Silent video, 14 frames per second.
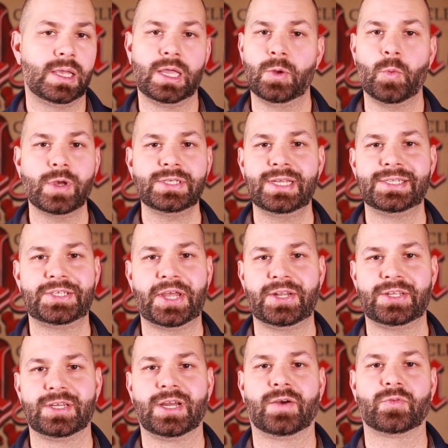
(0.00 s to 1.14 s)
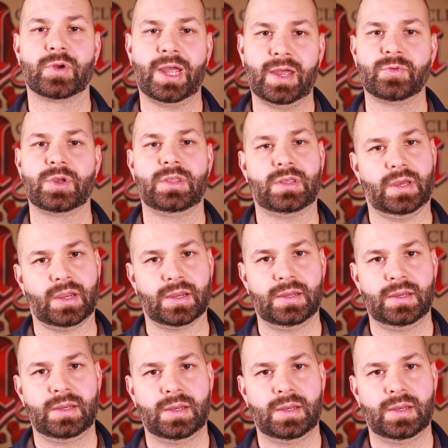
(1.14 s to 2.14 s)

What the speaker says: It wasn't intended to cover everything,